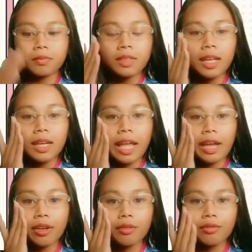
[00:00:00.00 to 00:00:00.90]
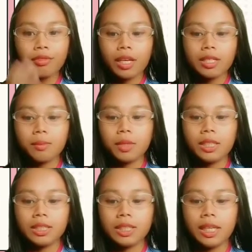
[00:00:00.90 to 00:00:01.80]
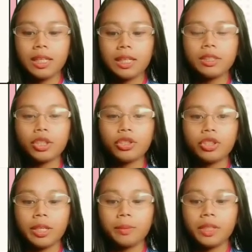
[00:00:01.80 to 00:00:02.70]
like flexibility, leadership,